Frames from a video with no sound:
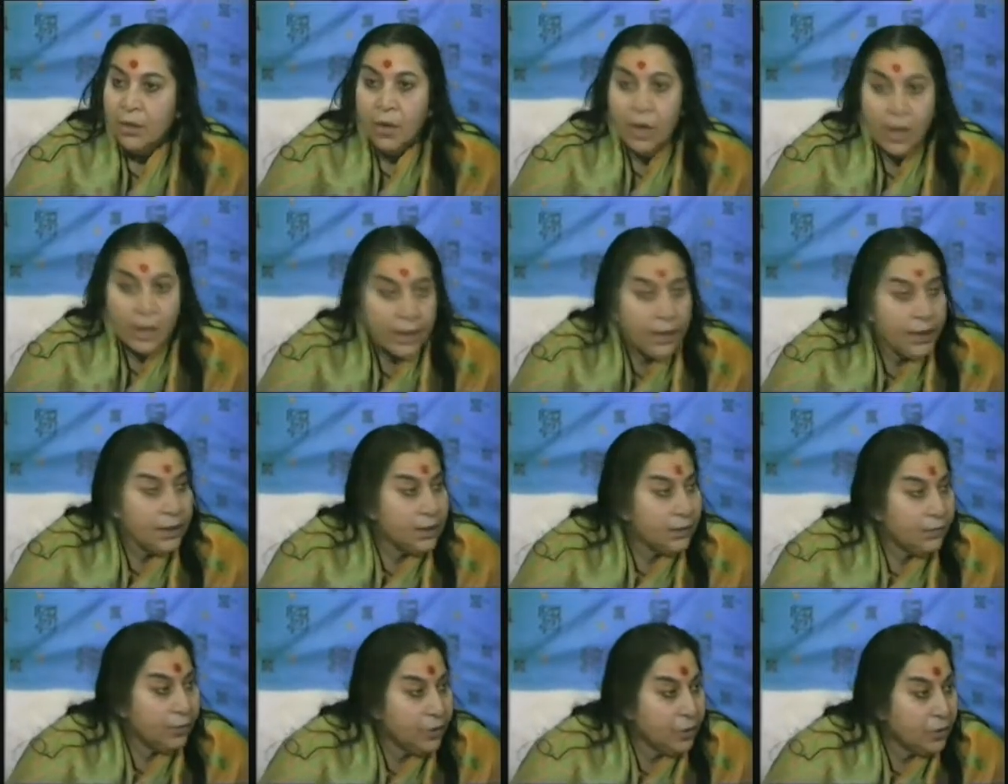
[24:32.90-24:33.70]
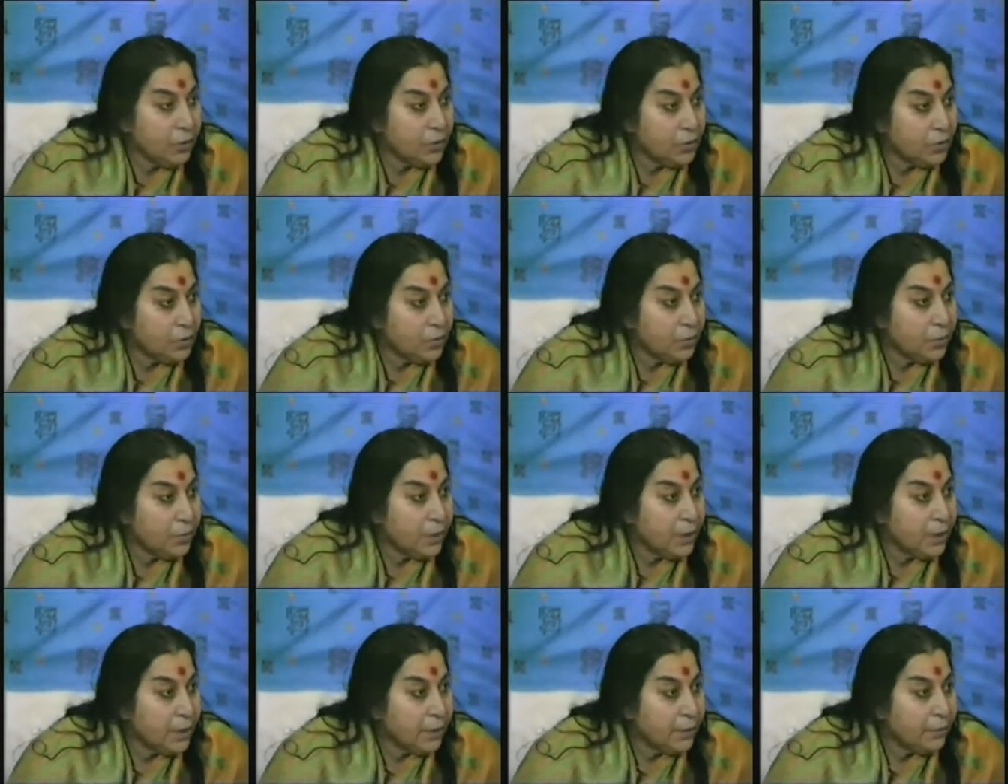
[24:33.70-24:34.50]
All kinds of egos could be
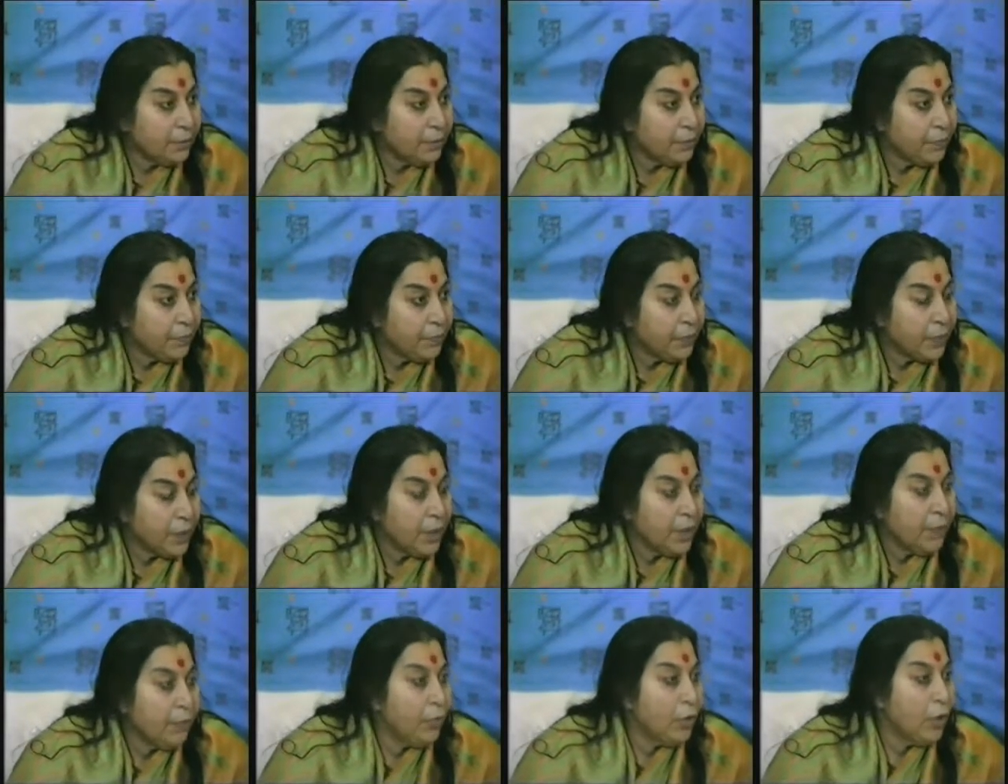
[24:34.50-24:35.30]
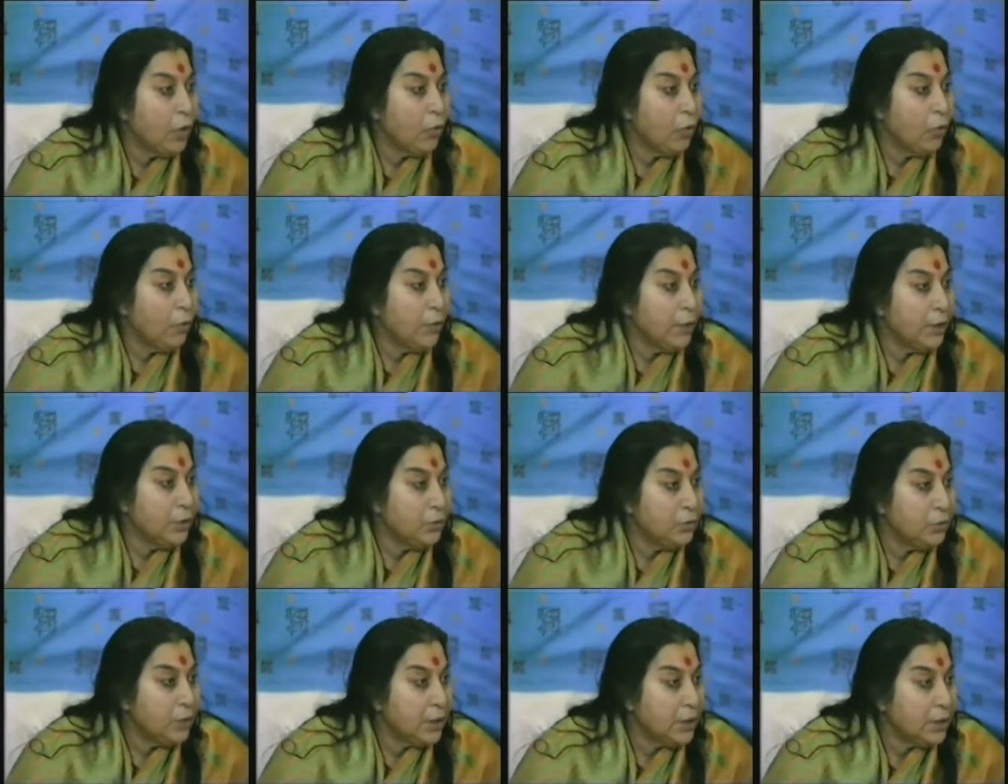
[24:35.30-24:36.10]
there. If you are
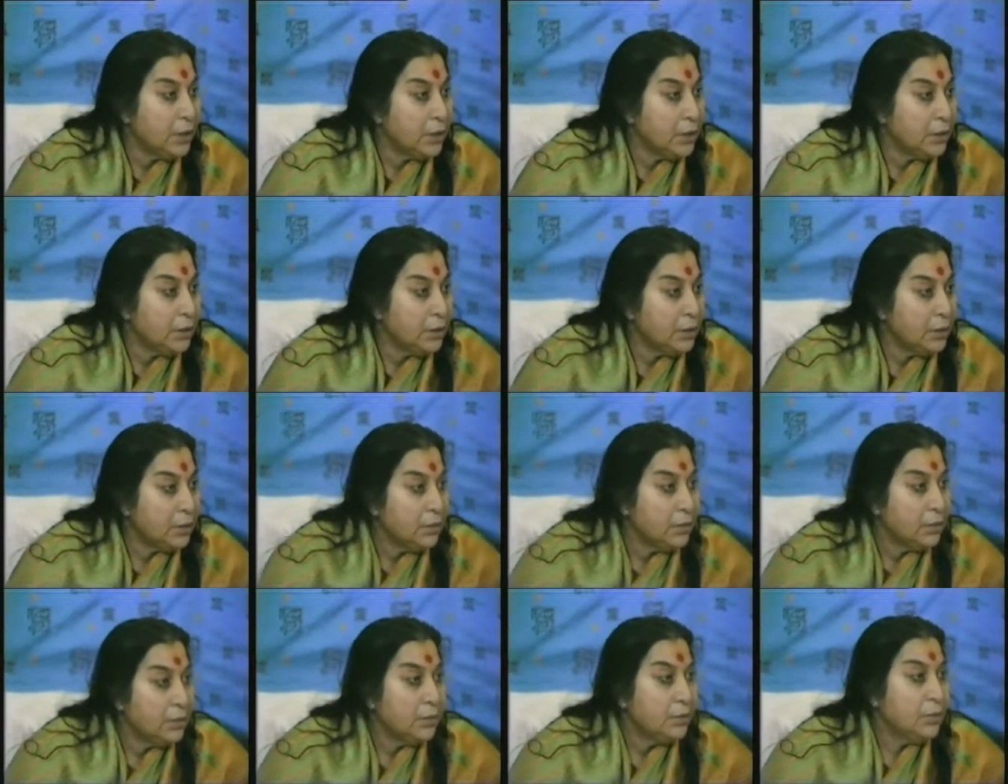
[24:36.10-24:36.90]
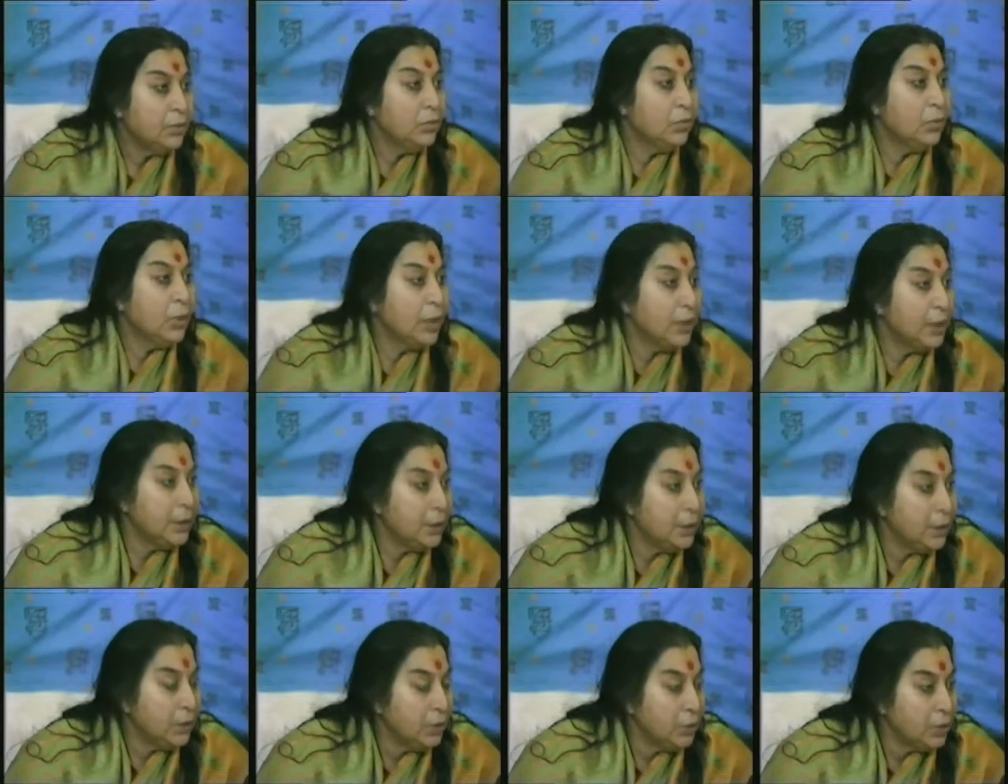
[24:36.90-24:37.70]
overeducated, you are
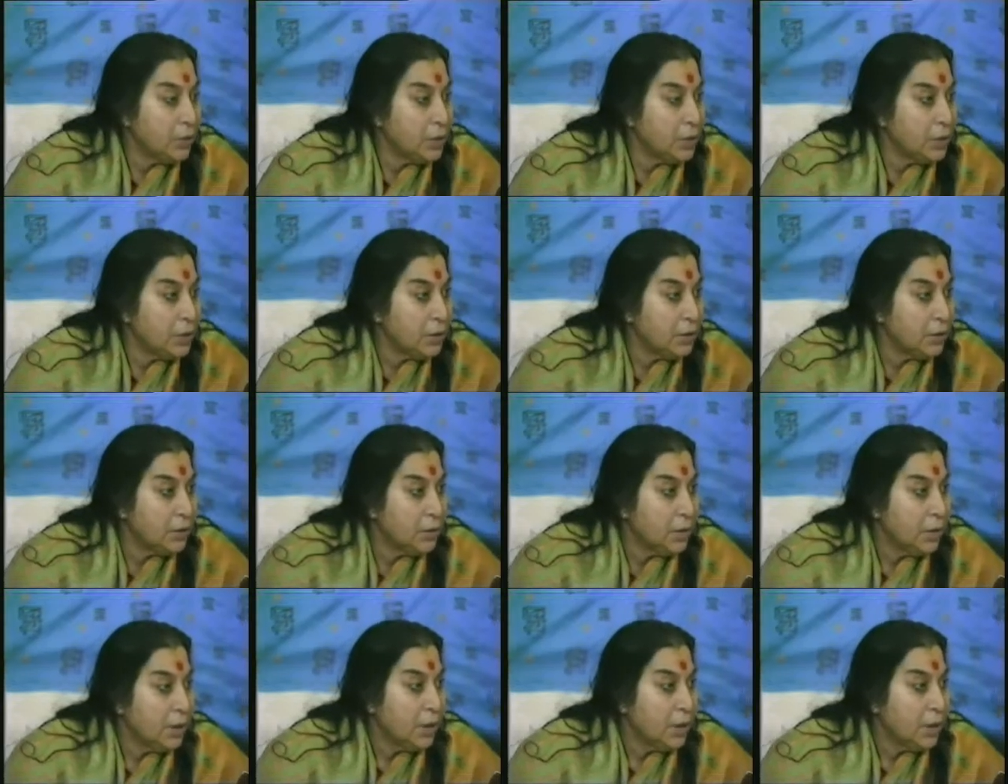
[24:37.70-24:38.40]
egoistical.